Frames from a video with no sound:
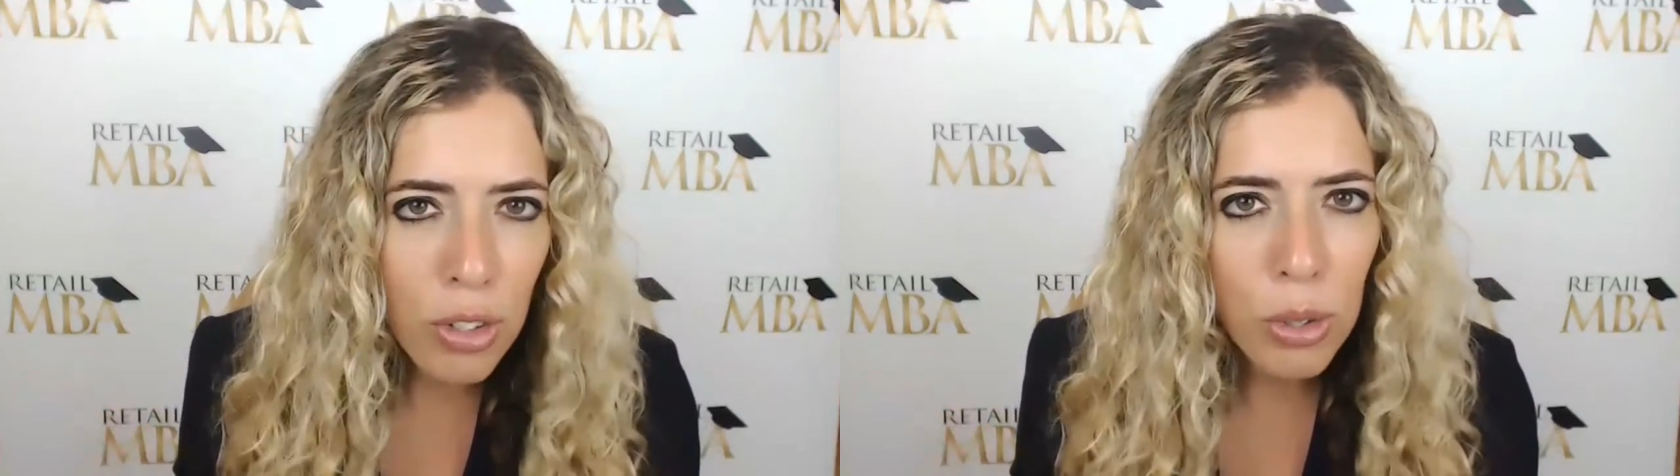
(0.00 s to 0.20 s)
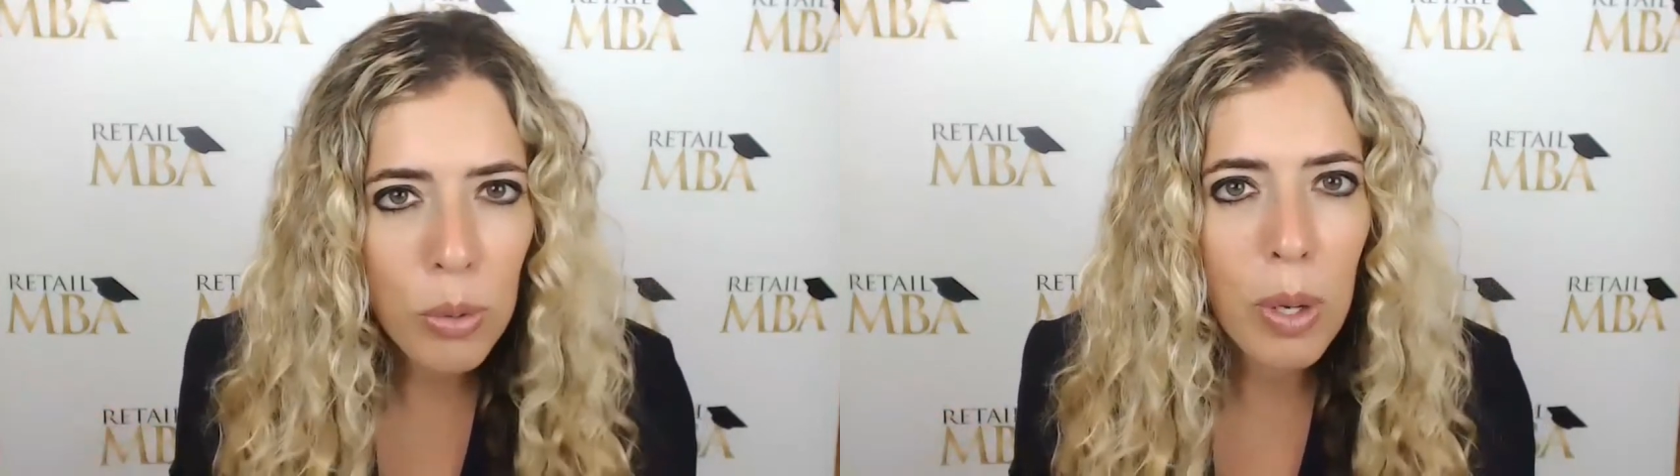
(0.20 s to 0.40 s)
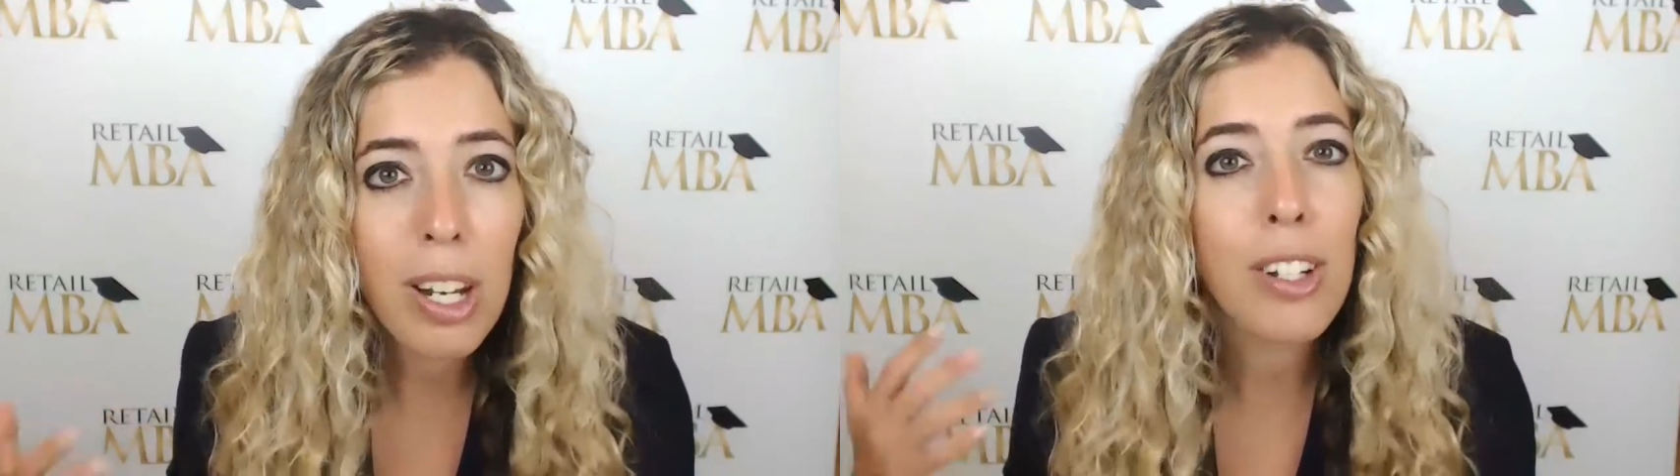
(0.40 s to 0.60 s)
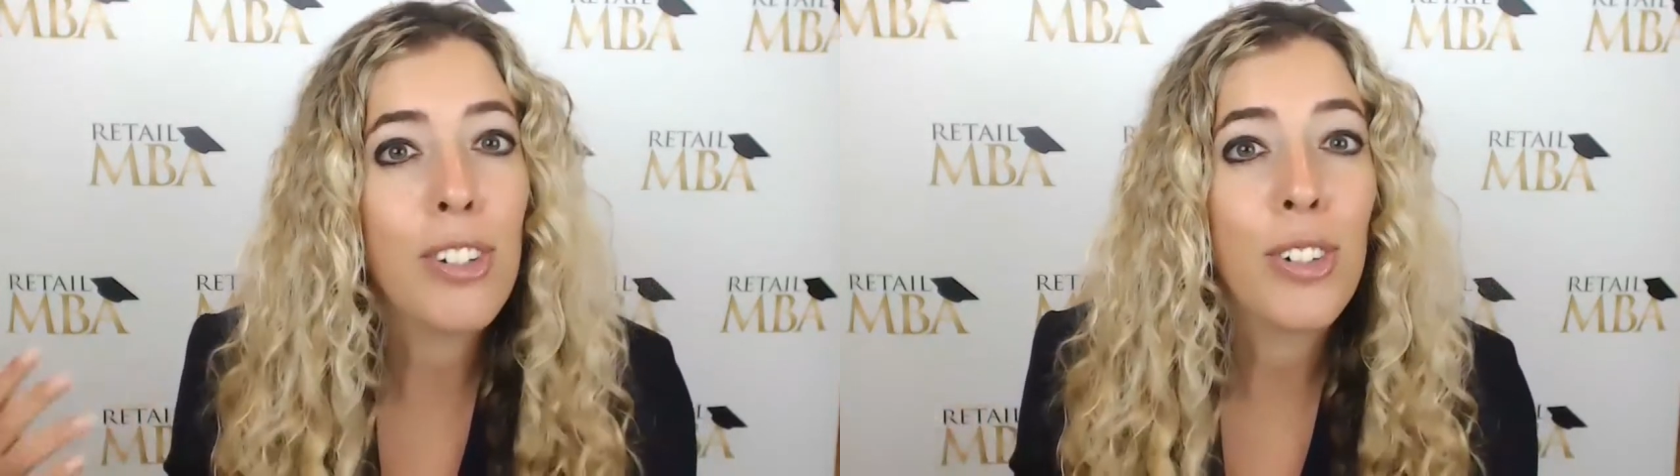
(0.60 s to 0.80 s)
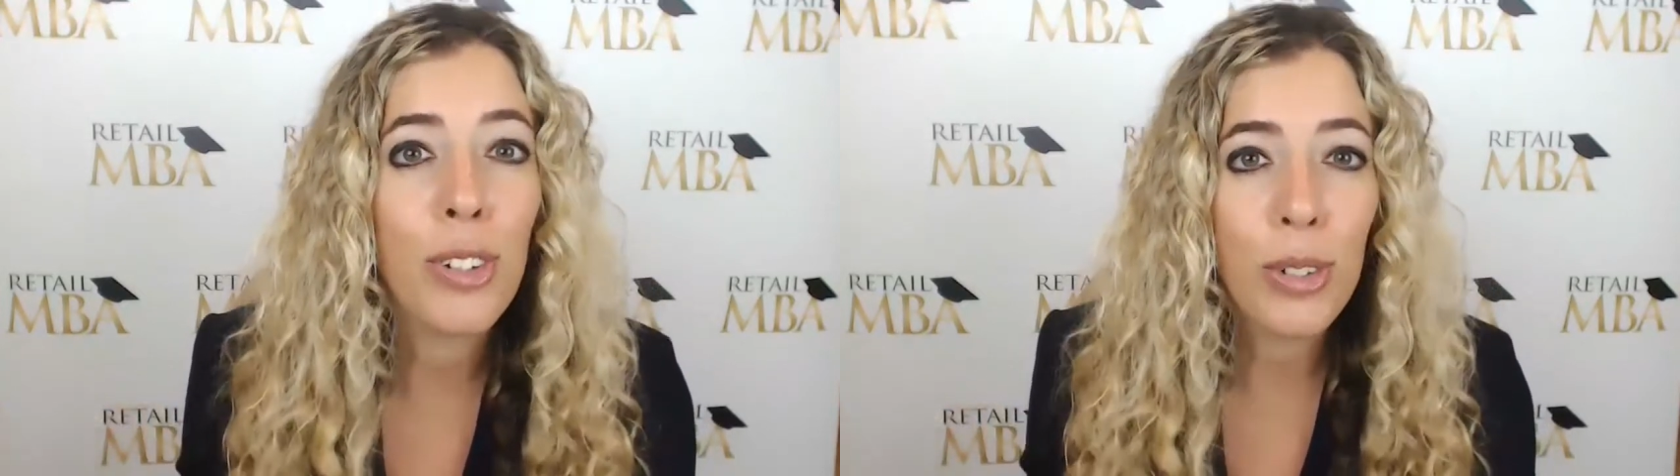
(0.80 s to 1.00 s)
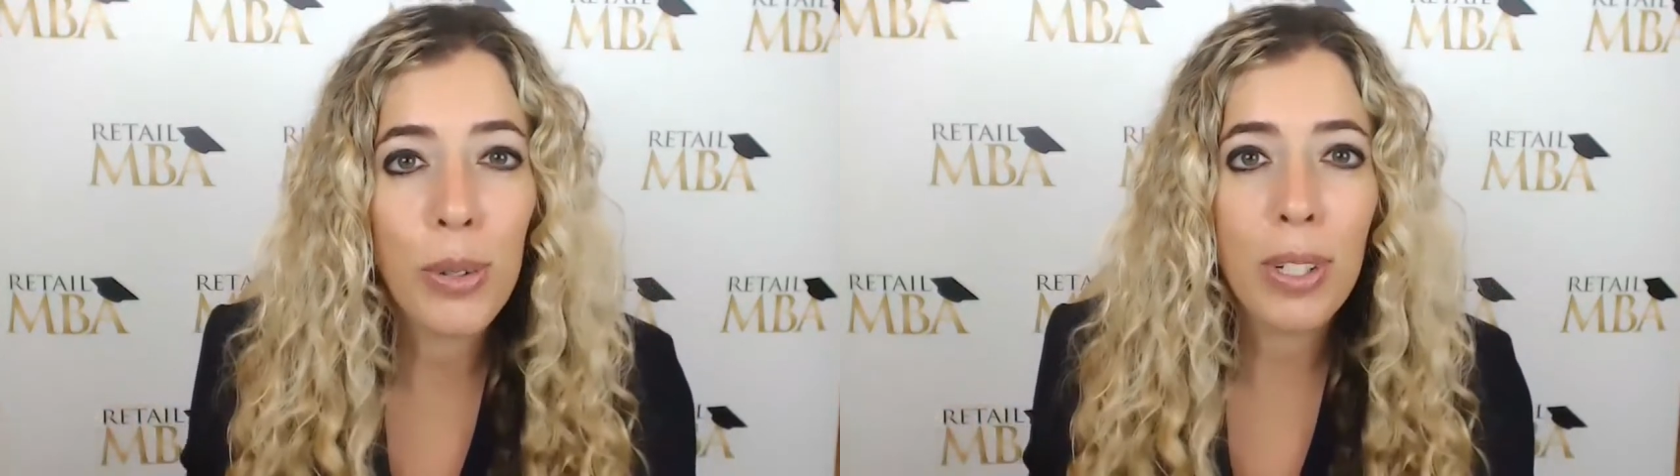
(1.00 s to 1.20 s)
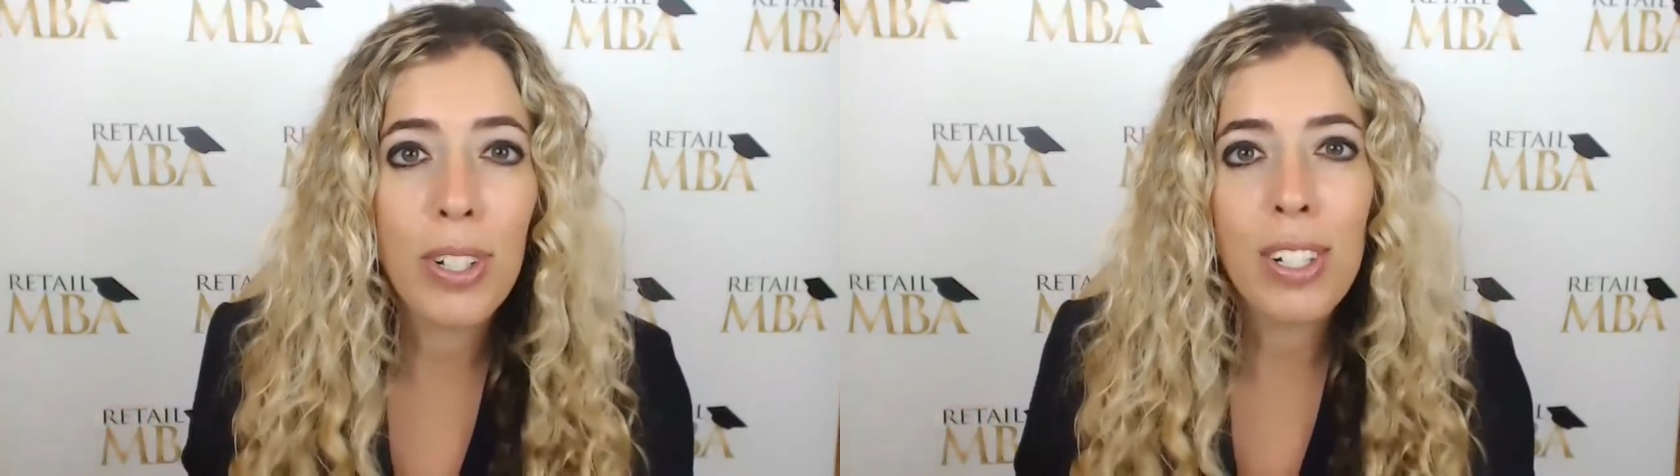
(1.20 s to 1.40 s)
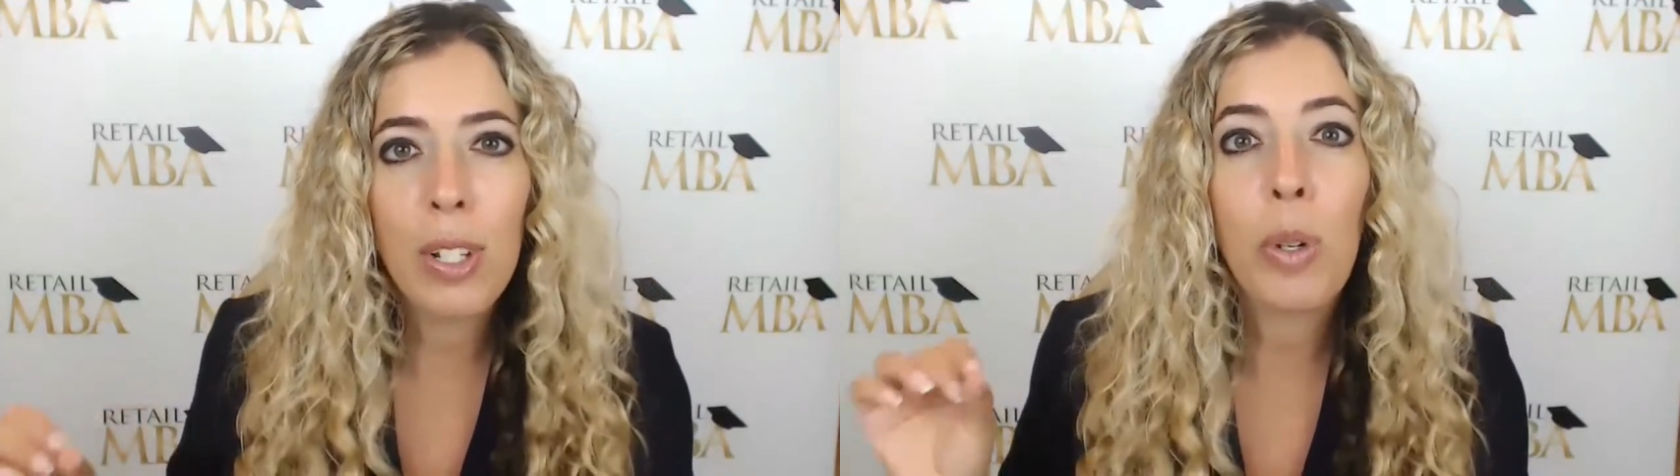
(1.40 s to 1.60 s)
to what it is you're doing to
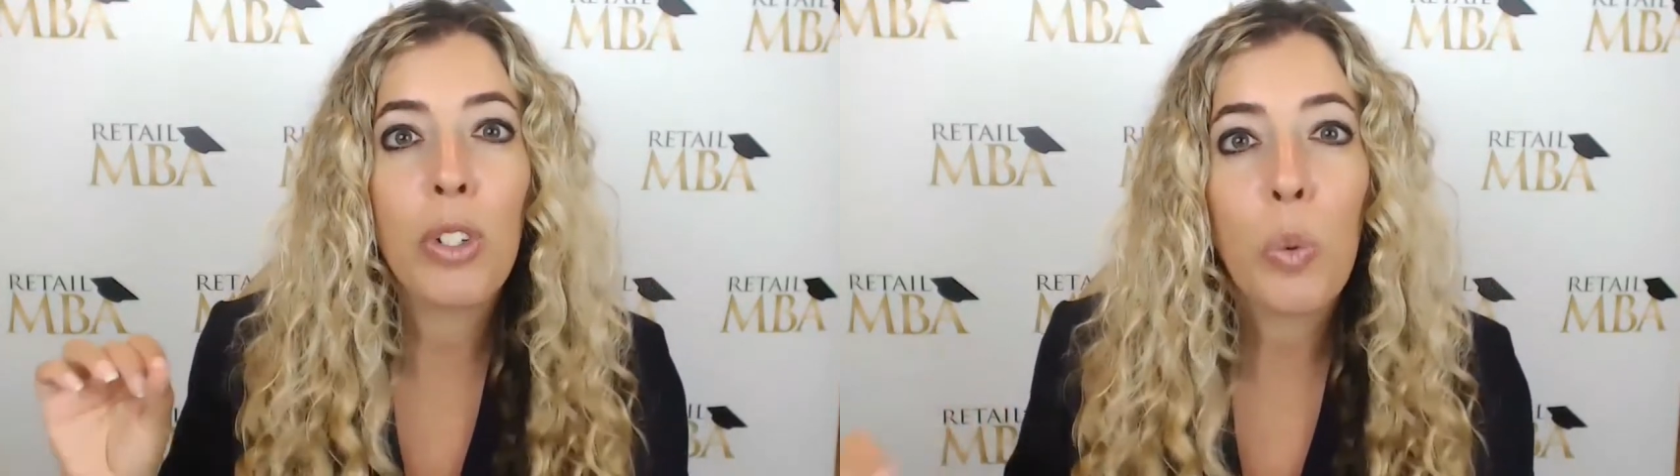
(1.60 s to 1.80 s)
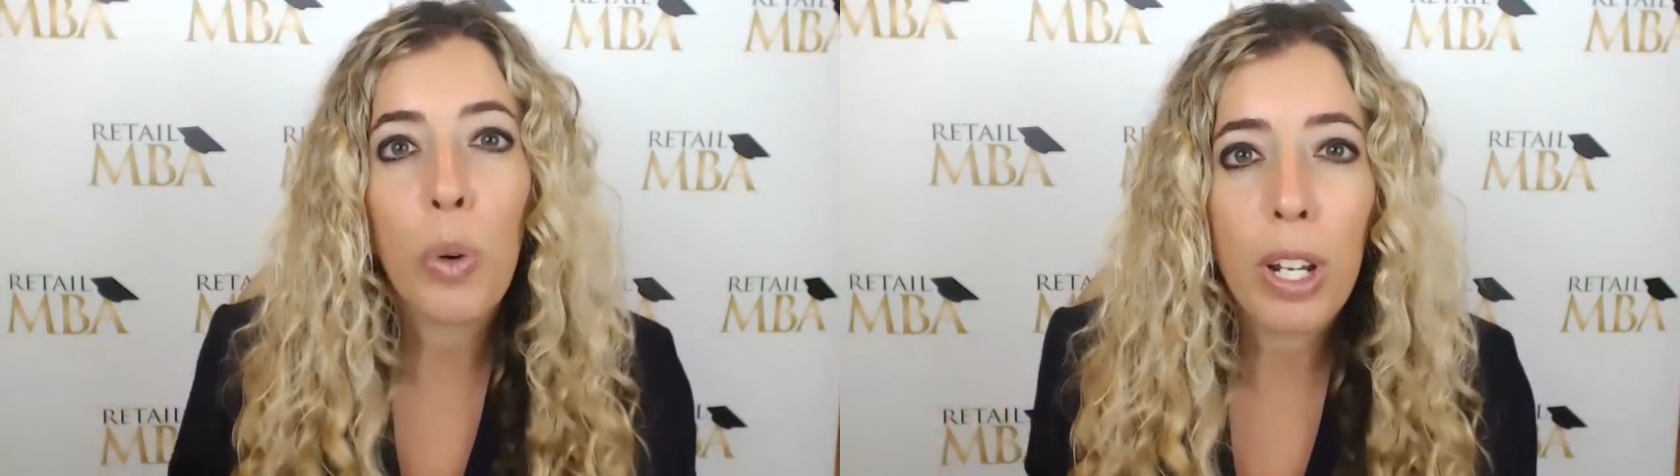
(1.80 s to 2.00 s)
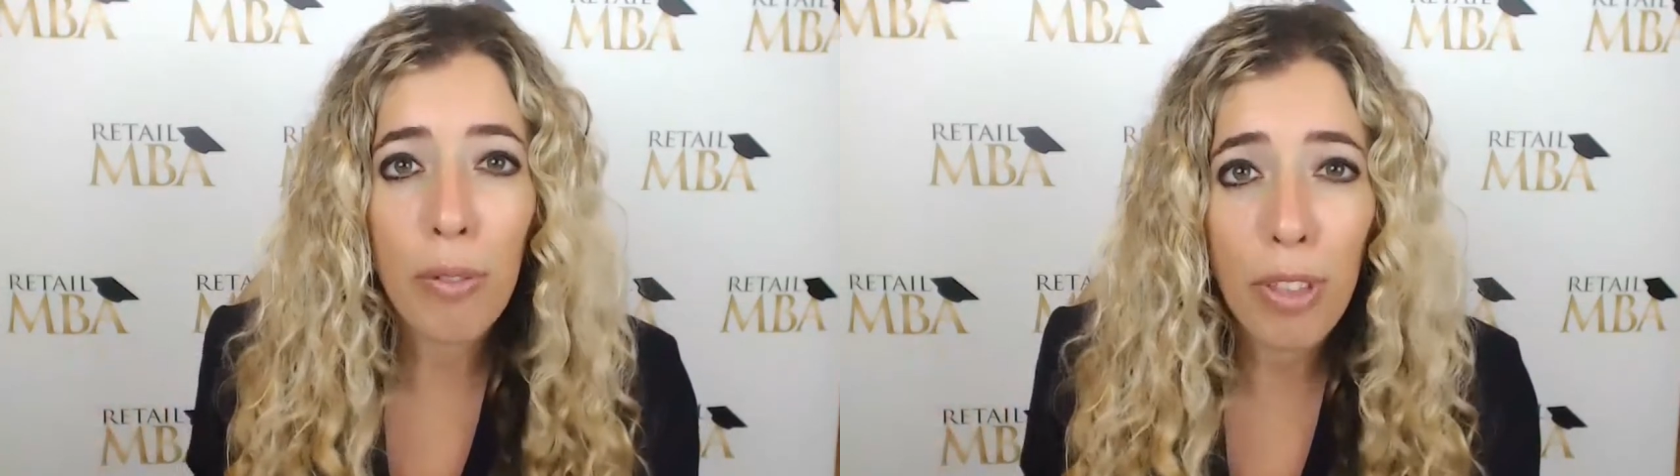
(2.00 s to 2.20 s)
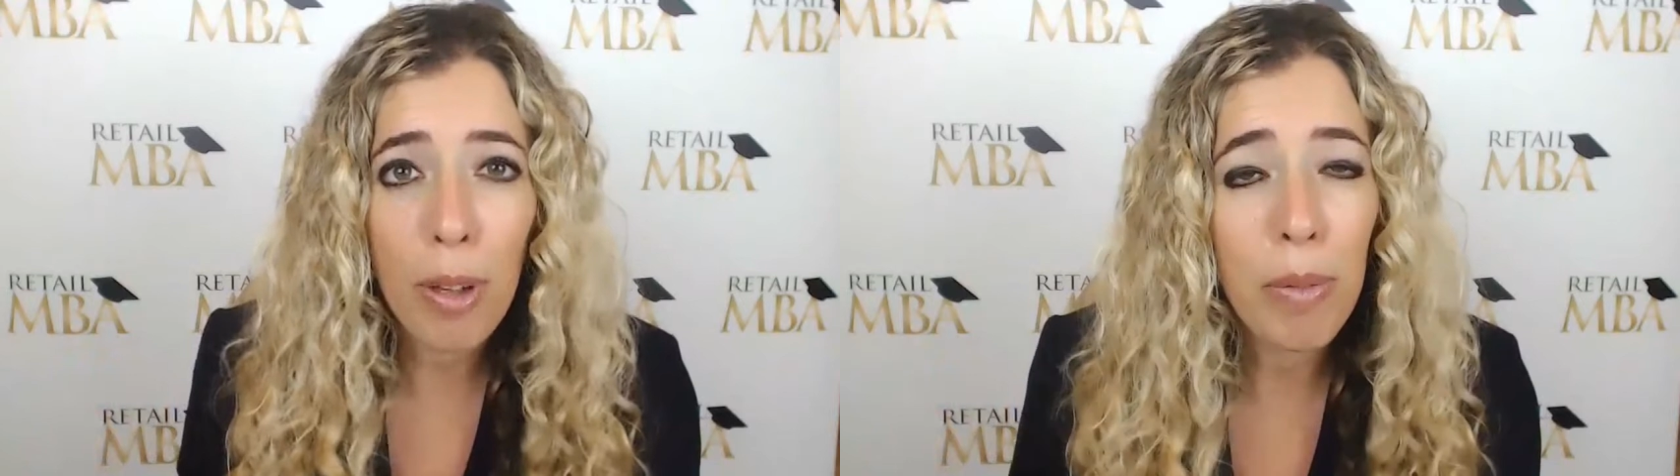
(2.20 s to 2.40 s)
see what's working for them.